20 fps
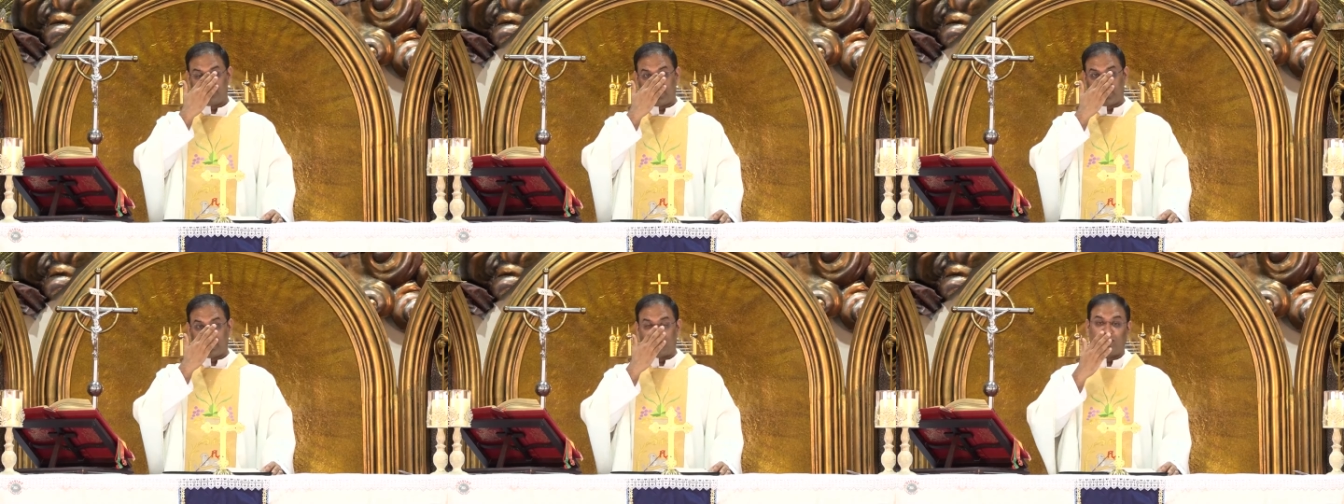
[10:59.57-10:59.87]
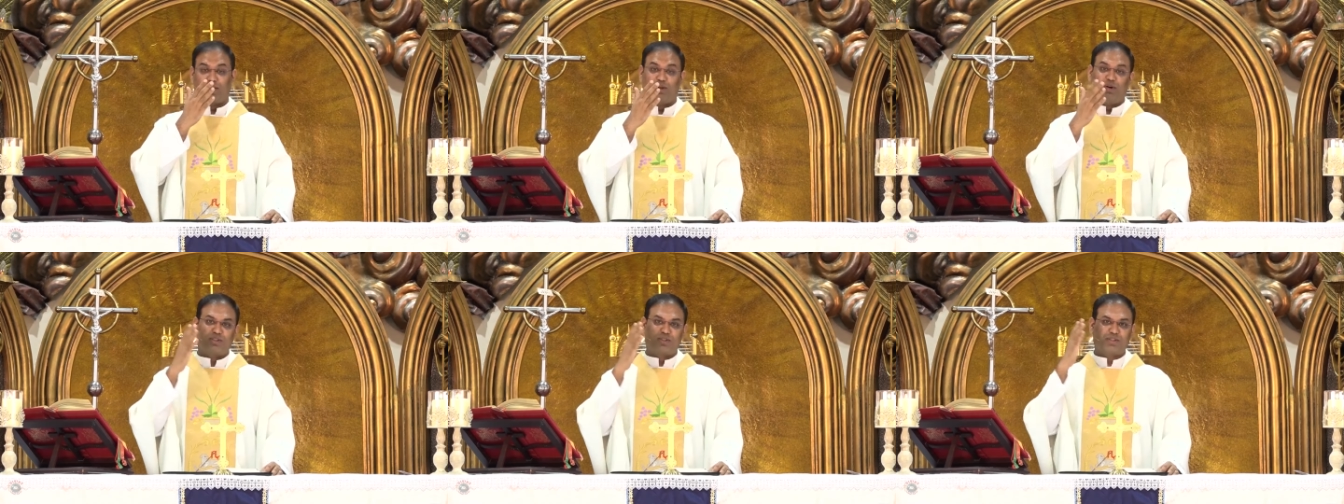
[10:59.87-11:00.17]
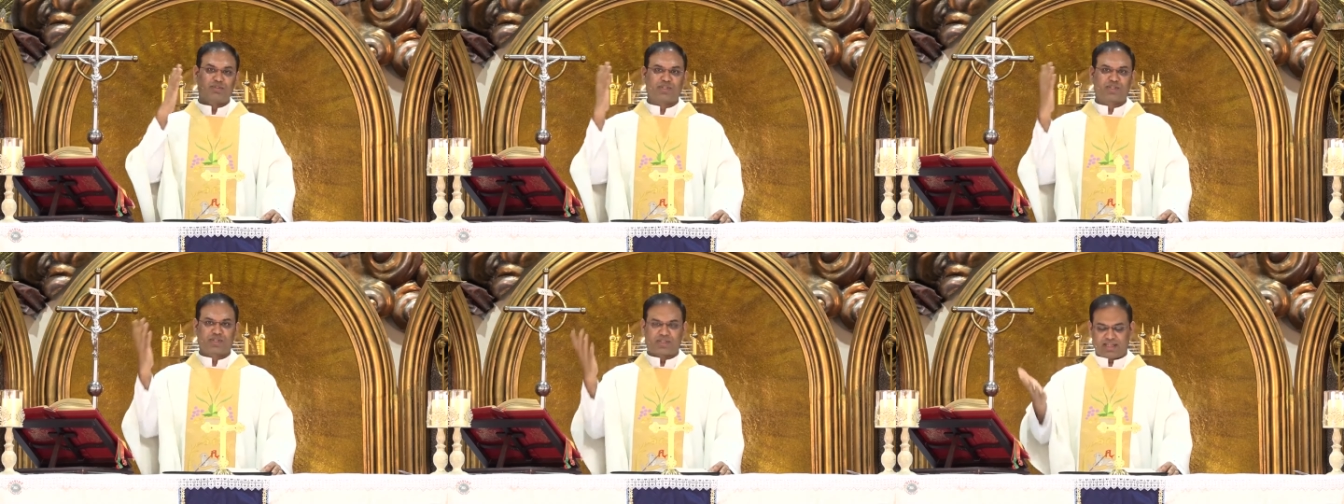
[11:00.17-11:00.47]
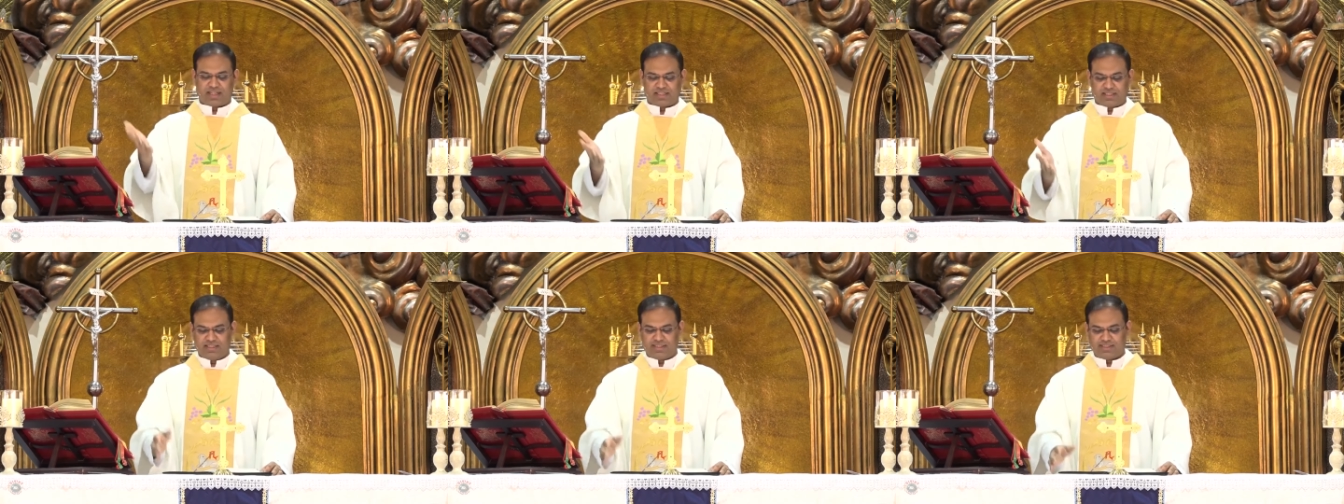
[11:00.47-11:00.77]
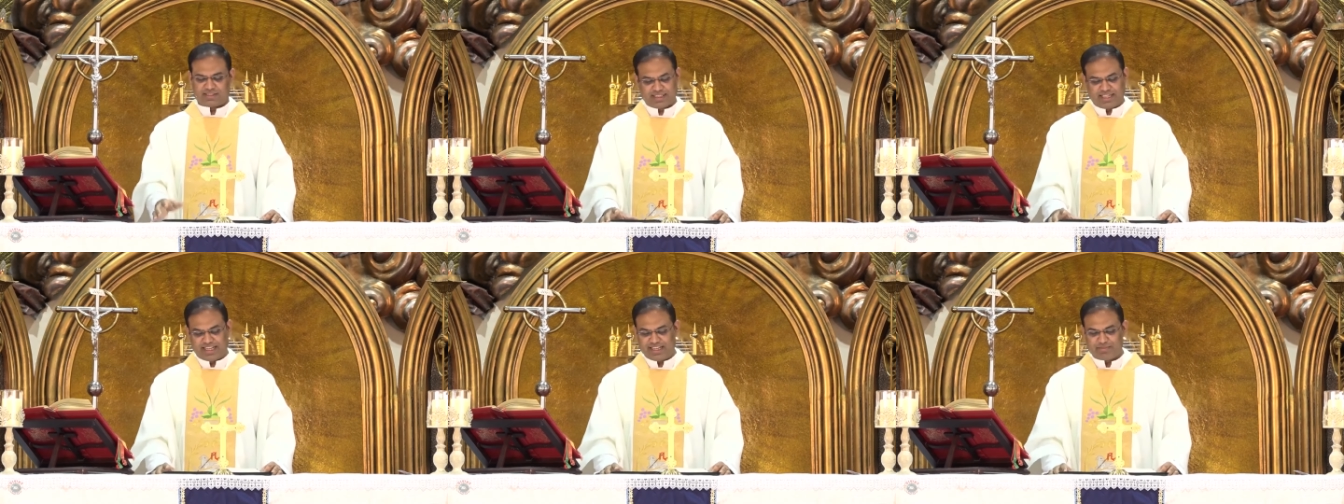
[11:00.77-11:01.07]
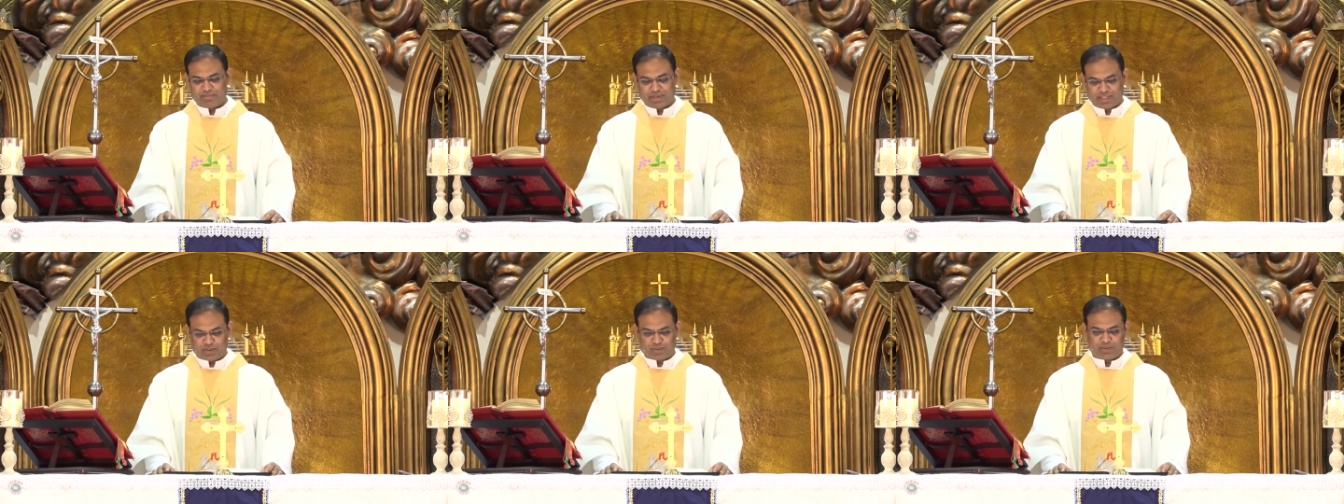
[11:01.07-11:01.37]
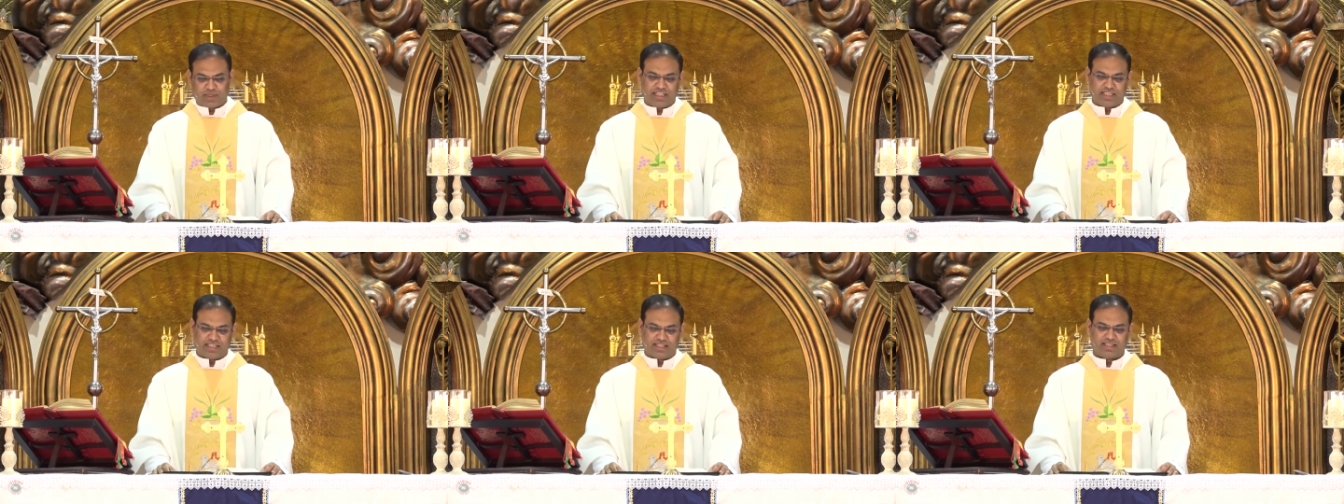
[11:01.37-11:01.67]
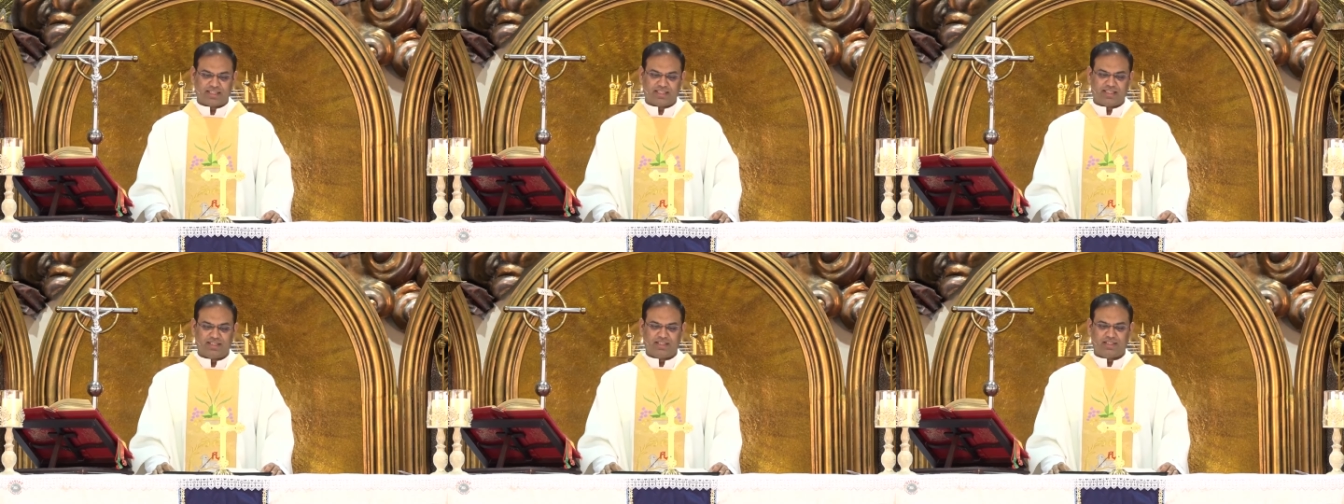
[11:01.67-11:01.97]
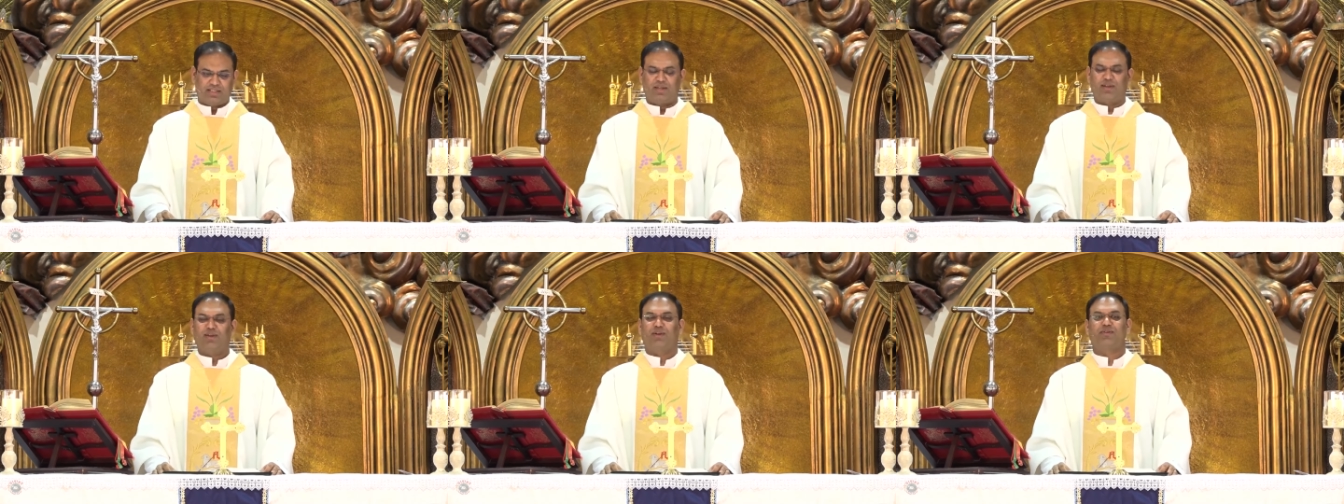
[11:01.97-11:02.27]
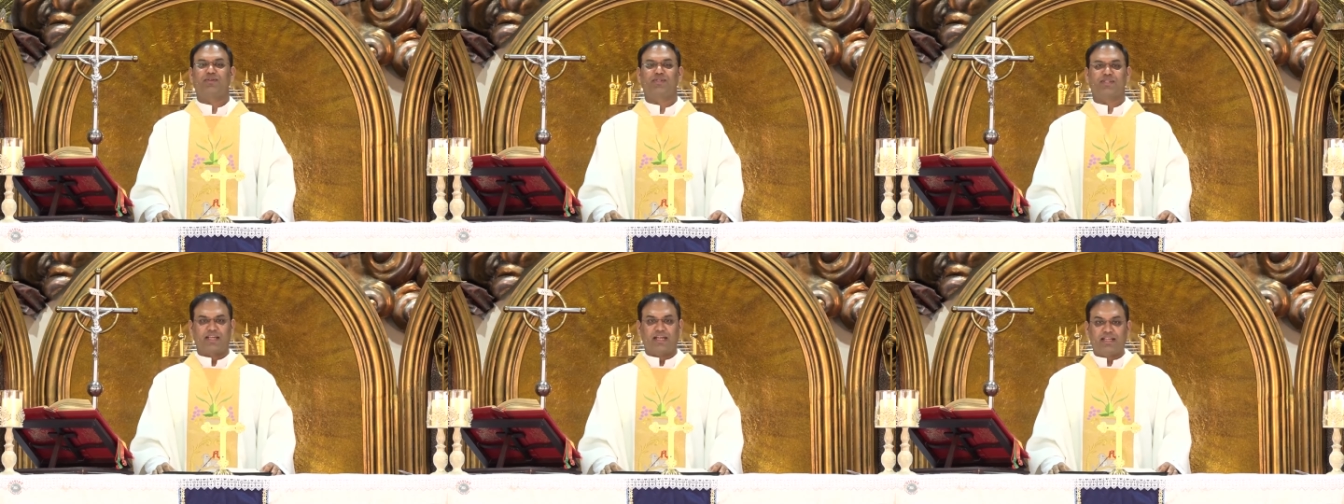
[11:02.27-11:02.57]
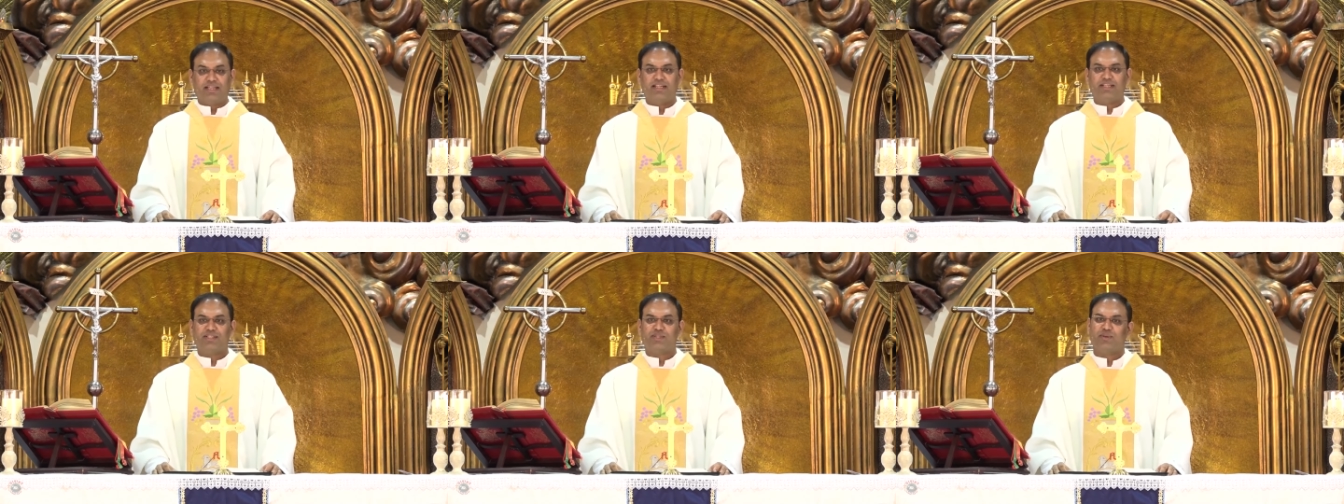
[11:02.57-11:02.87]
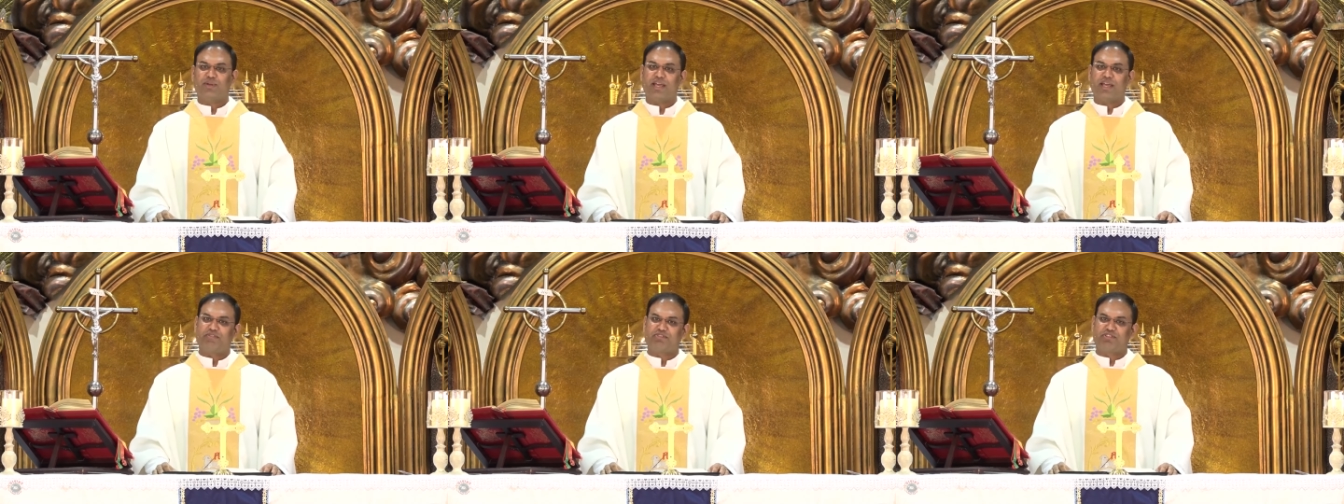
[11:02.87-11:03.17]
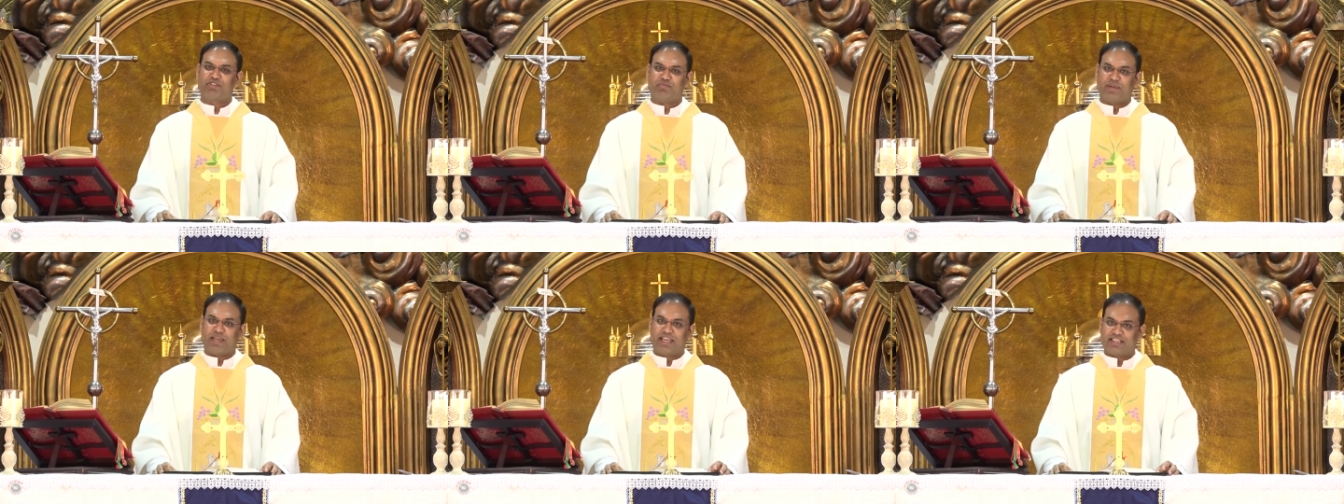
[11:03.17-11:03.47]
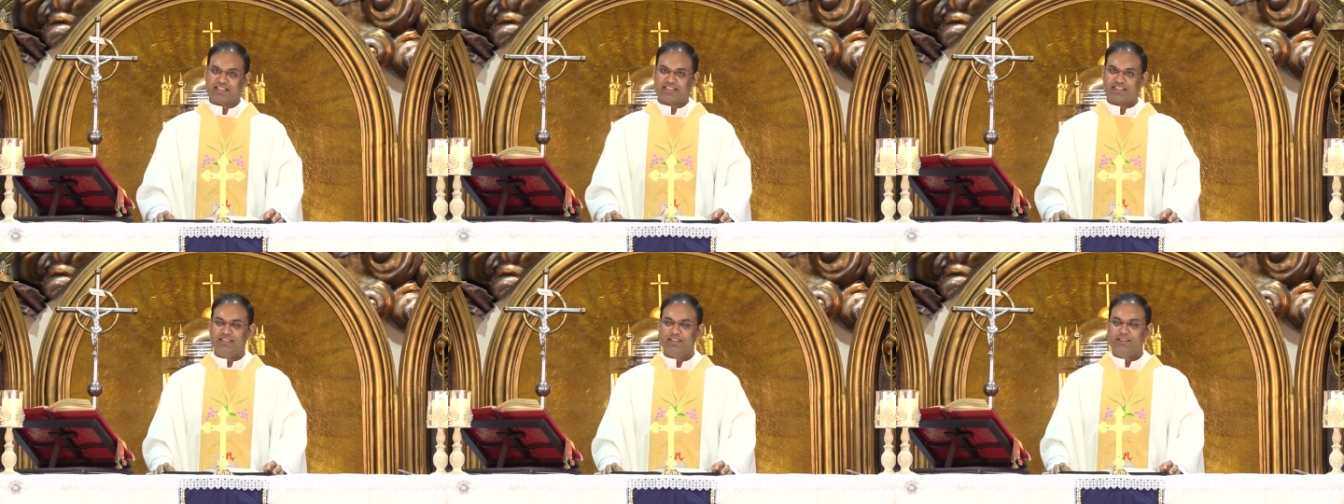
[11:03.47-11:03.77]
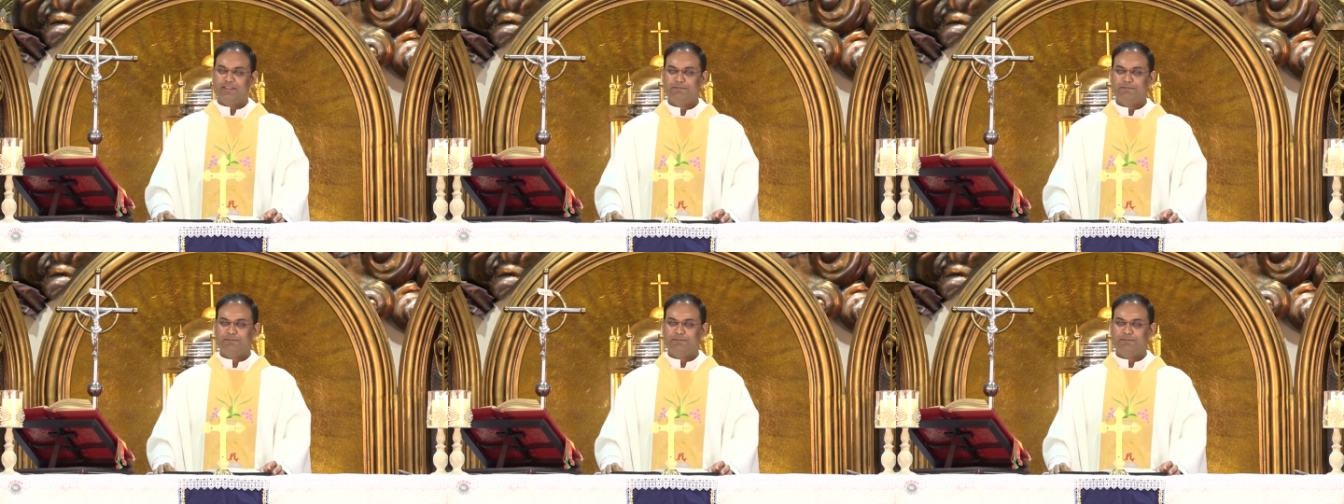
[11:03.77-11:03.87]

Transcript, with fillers: there are a lot of struggles in between, a lot of studies you have to make,